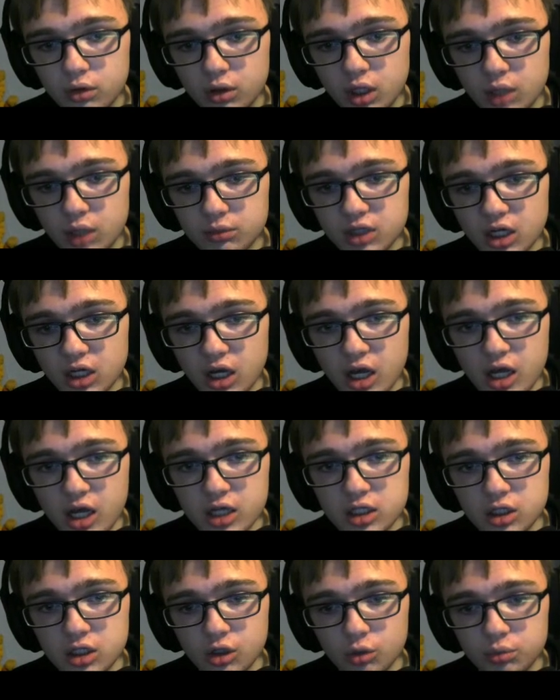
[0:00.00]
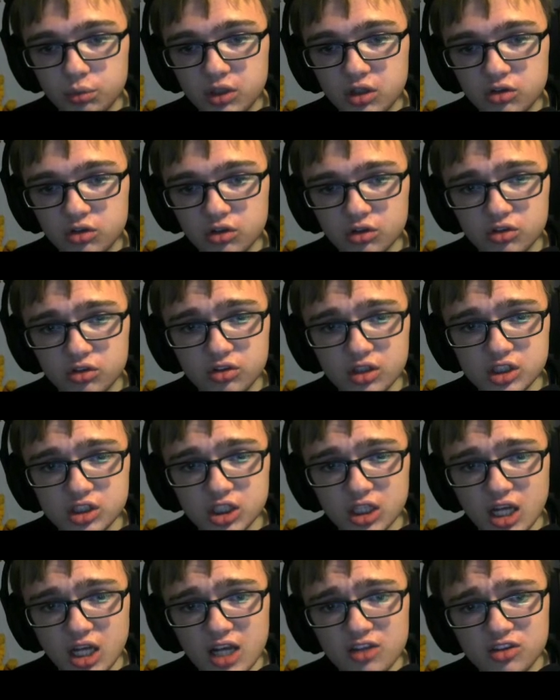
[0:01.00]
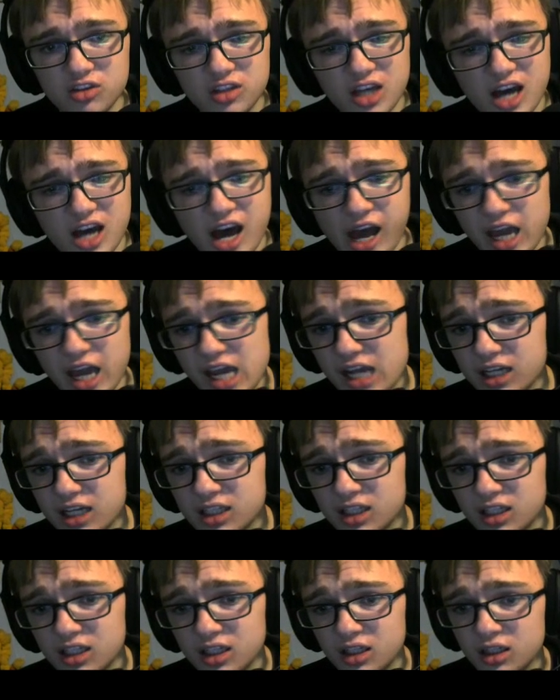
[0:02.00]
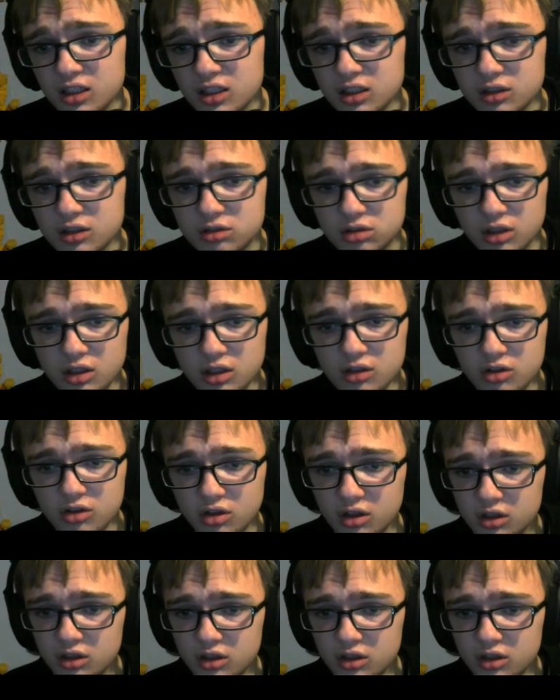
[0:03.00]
I'm gonna hug you because you're such a nice guy! Kris?